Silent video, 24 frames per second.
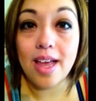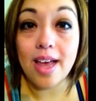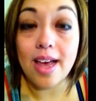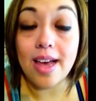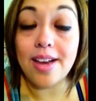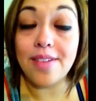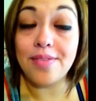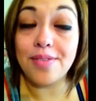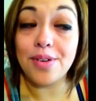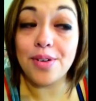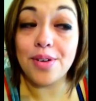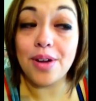
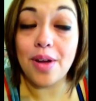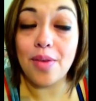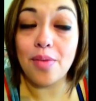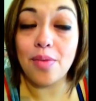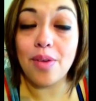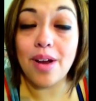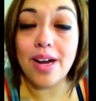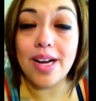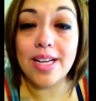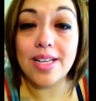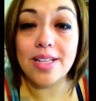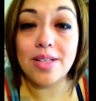And if you're not
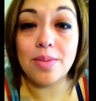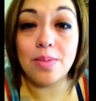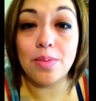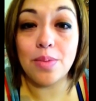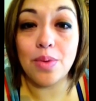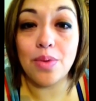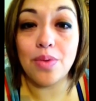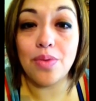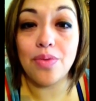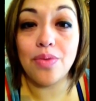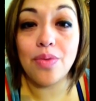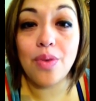ready to
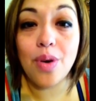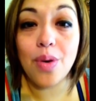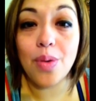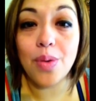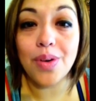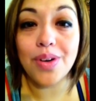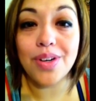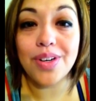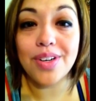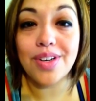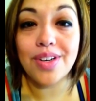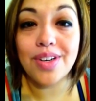move
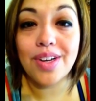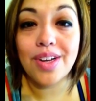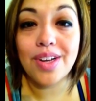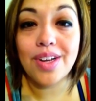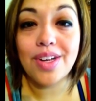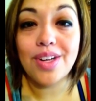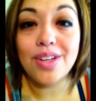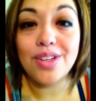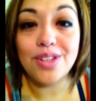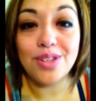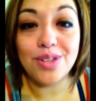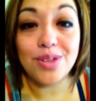forward
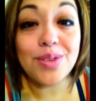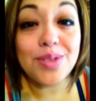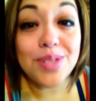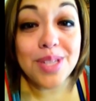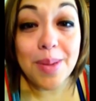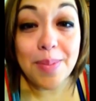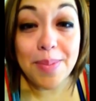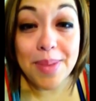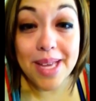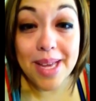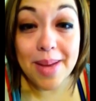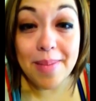to do
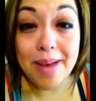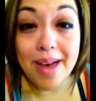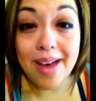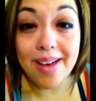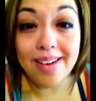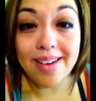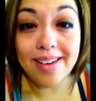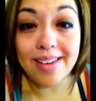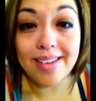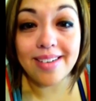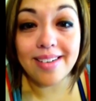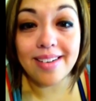something
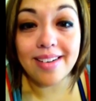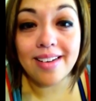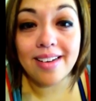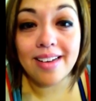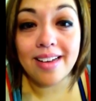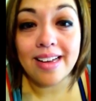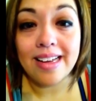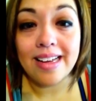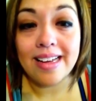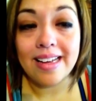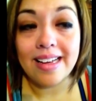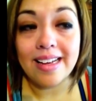about it,
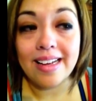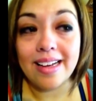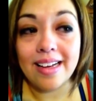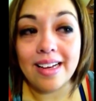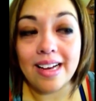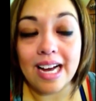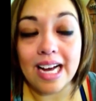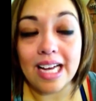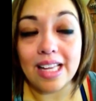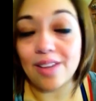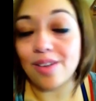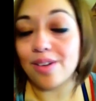
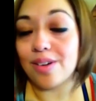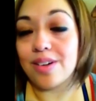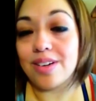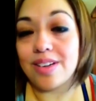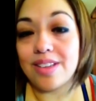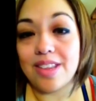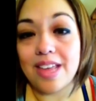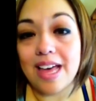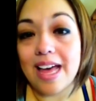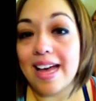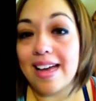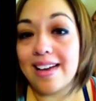I
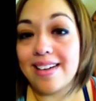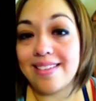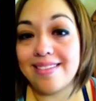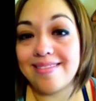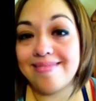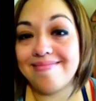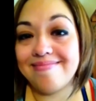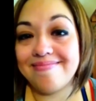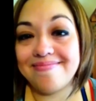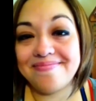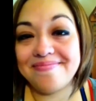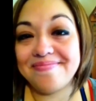learned that
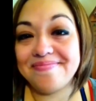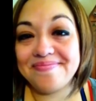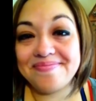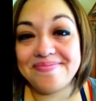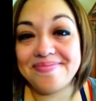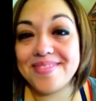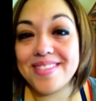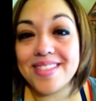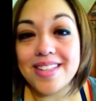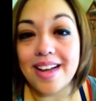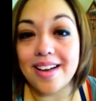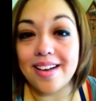
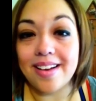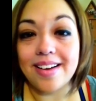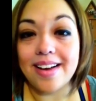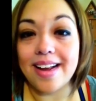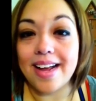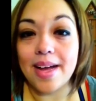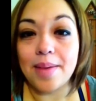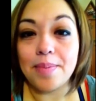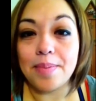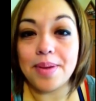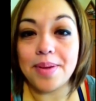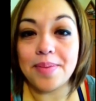it's not going
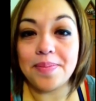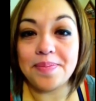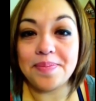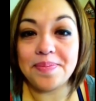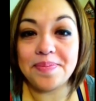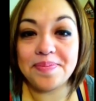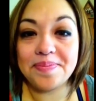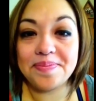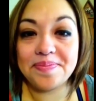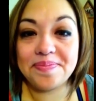to happen.